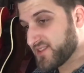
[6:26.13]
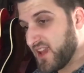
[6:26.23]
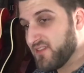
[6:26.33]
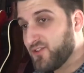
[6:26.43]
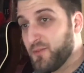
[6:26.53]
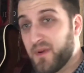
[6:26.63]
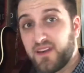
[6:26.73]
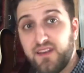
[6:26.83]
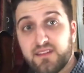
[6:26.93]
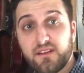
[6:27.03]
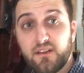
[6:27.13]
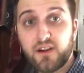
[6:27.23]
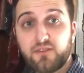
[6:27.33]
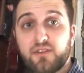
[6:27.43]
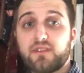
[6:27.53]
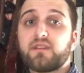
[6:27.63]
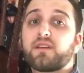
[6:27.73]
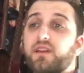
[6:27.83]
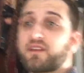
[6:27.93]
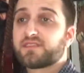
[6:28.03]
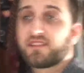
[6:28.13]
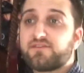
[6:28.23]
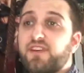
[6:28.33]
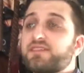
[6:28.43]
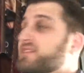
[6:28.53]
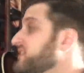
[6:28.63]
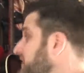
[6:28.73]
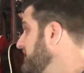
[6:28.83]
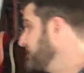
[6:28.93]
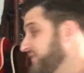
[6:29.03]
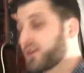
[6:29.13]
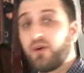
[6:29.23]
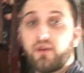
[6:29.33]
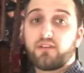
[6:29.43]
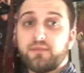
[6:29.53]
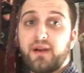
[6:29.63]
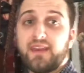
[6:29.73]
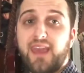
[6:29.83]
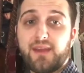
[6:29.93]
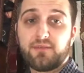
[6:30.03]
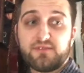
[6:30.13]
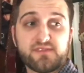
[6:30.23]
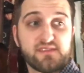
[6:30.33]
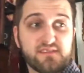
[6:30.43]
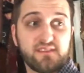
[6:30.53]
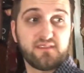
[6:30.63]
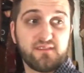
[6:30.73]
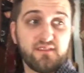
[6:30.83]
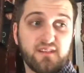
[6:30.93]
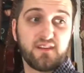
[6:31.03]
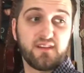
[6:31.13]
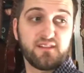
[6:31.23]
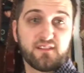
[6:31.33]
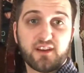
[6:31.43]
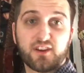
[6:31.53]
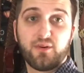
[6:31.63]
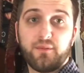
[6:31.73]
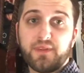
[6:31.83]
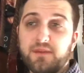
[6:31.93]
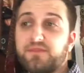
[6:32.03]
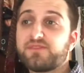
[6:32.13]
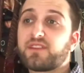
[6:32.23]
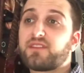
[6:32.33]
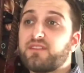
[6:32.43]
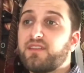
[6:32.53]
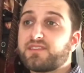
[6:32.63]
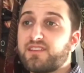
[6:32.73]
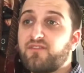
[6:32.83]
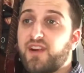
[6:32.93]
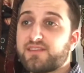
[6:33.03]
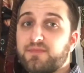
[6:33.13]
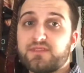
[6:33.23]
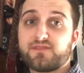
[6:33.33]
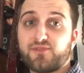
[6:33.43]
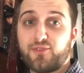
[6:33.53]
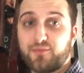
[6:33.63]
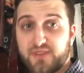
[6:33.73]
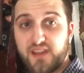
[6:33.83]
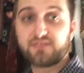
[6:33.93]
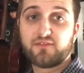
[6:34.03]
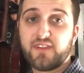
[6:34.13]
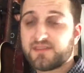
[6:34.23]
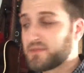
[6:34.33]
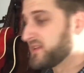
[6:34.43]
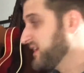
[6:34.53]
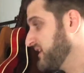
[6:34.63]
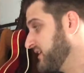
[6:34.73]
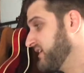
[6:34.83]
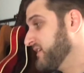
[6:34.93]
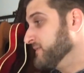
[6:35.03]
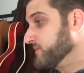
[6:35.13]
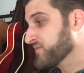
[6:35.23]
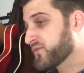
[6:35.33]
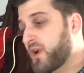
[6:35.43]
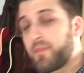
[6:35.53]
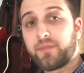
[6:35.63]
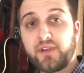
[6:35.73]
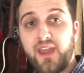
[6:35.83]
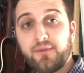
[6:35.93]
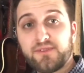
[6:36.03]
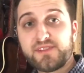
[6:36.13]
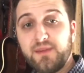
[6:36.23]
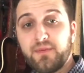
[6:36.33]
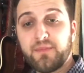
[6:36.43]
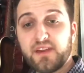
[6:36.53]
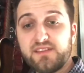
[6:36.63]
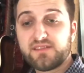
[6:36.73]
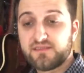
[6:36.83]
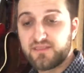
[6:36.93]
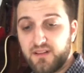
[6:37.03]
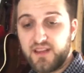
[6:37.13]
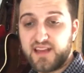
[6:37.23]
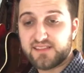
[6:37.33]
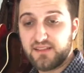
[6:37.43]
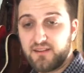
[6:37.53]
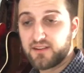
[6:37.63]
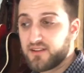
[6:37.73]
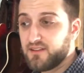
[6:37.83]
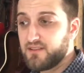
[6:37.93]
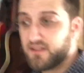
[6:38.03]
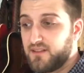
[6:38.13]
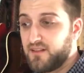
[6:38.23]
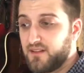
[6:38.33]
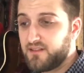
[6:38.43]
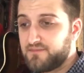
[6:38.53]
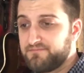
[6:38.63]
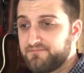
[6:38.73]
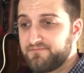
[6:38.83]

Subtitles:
save you money in the long run, because let's face it, if you're going out to buy cables and you're going to go out and play music, it's an investment, so protect your investment. Wrap up your cables, keep them nice, they'll last longer, and I